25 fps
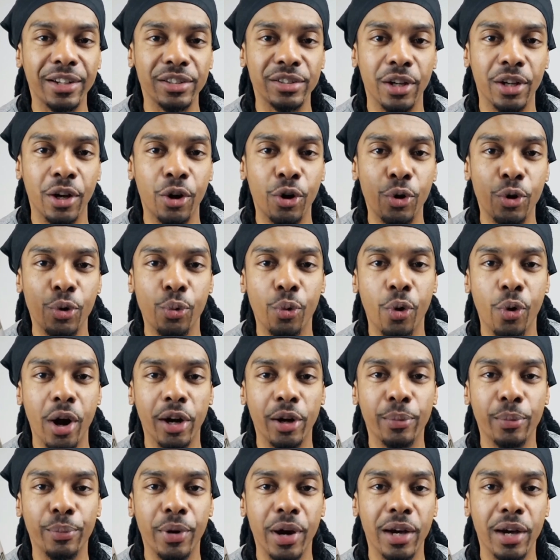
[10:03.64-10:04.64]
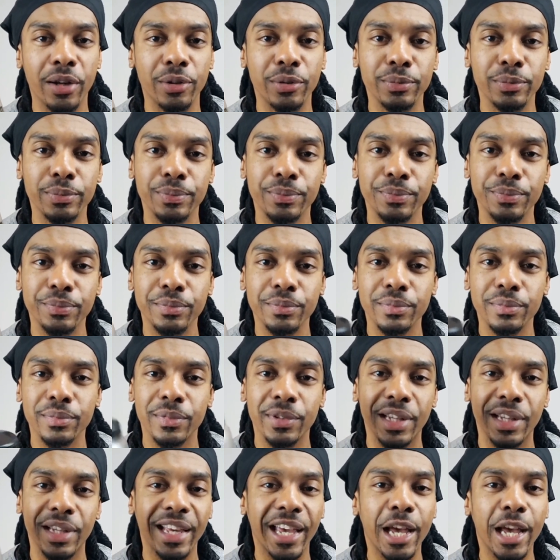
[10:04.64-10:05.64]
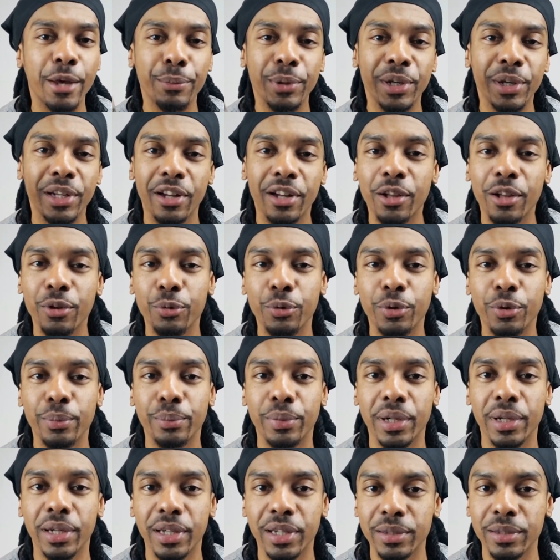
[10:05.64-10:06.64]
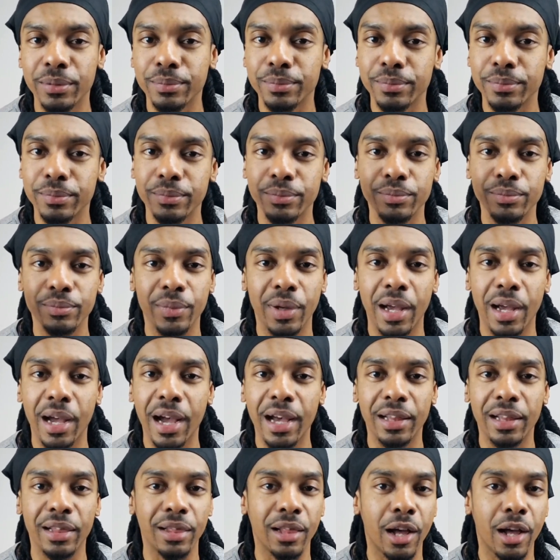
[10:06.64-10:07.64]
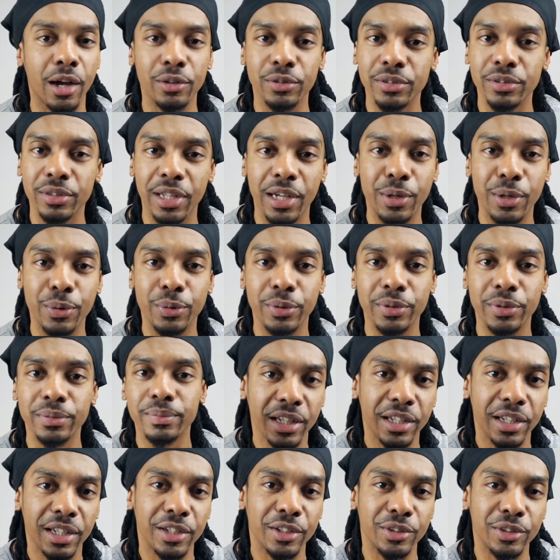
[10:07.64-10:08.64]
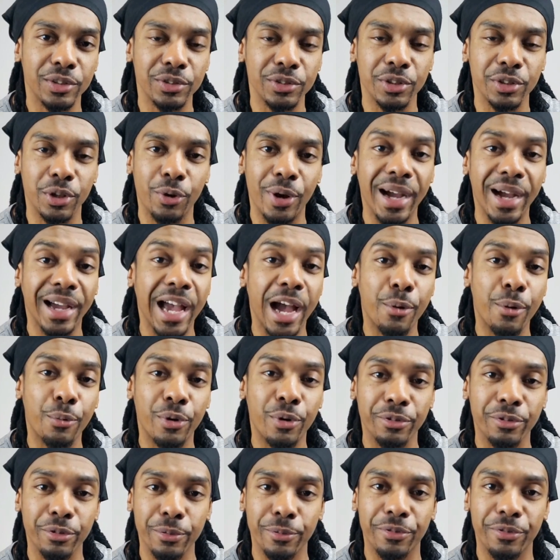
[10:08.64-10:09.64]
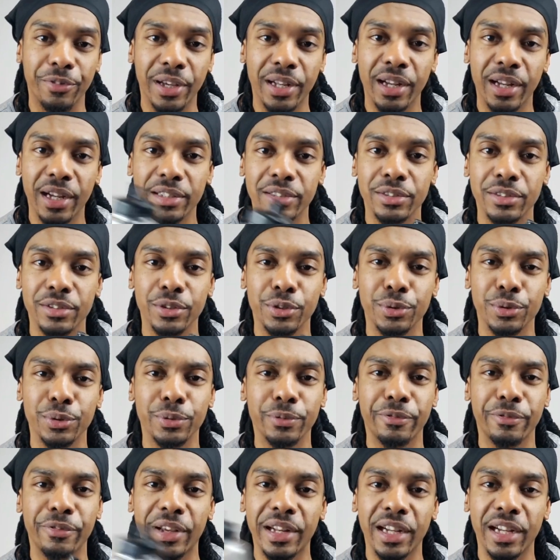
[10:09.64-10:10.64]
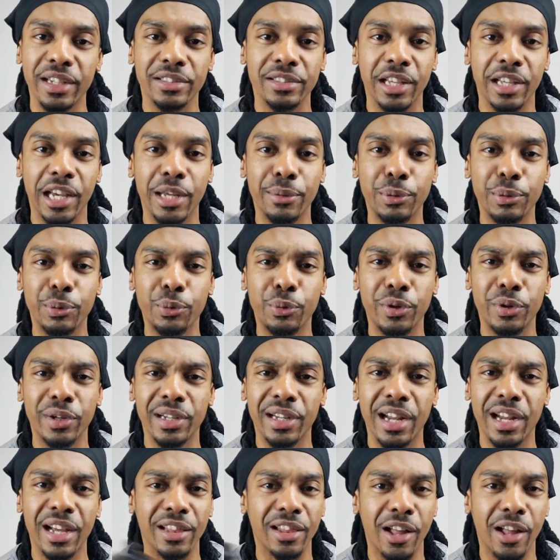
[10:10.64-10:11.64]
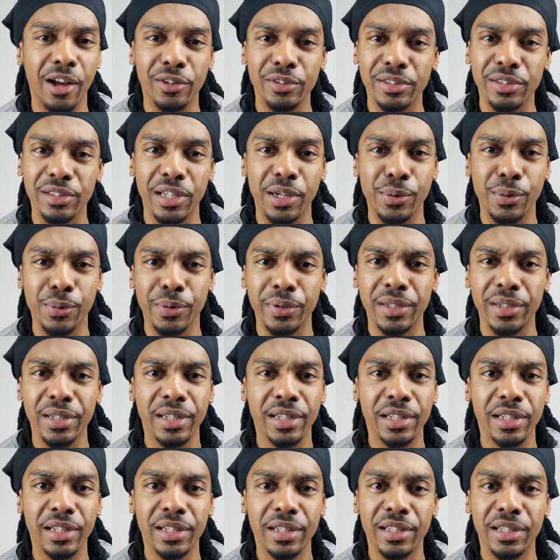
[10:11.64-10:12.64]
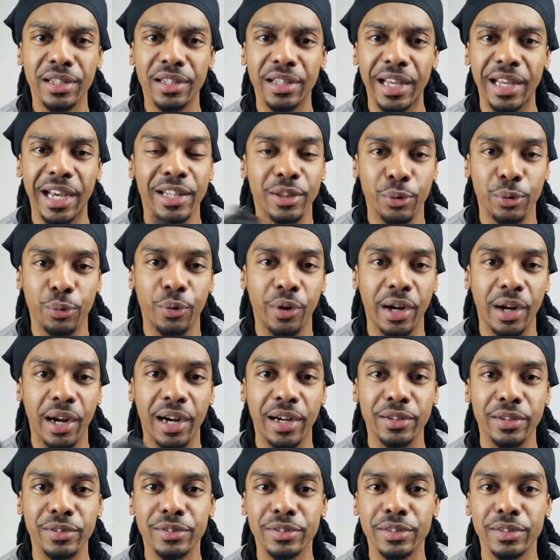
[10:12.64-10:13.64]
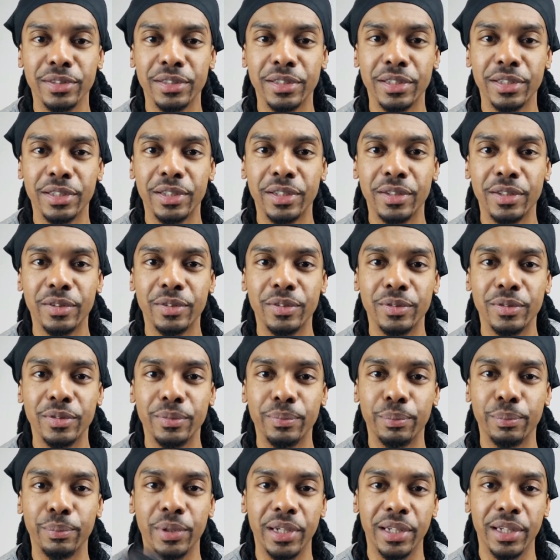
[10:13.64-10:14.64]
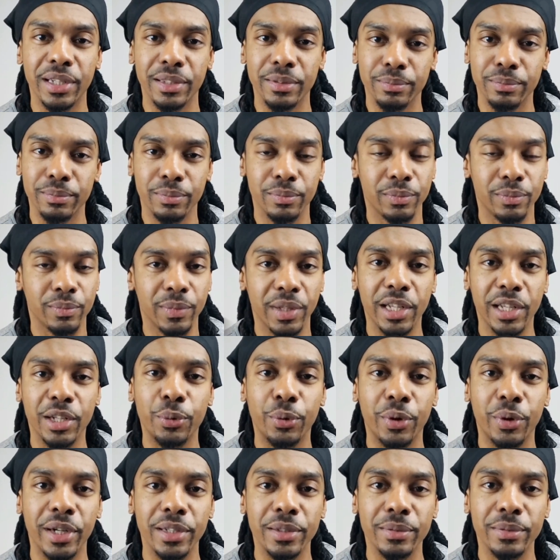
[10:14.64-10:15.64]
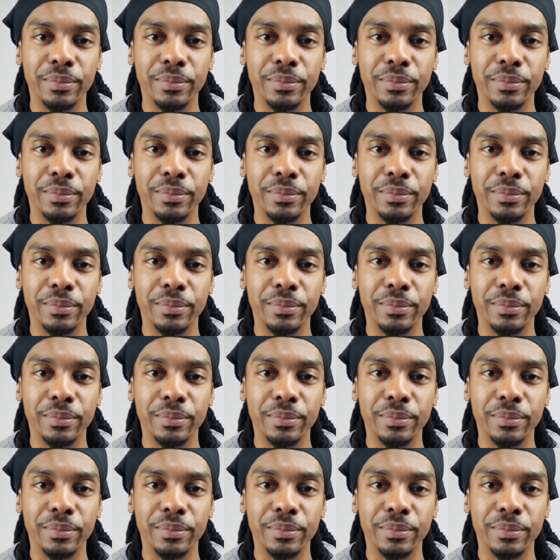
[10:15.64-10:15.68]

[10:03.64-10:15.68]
old water bottle. They gave me another one, but I lost that one. So I got one from FedEx too. FedEx gave me one and I lost that one at the warehouse. But anyway,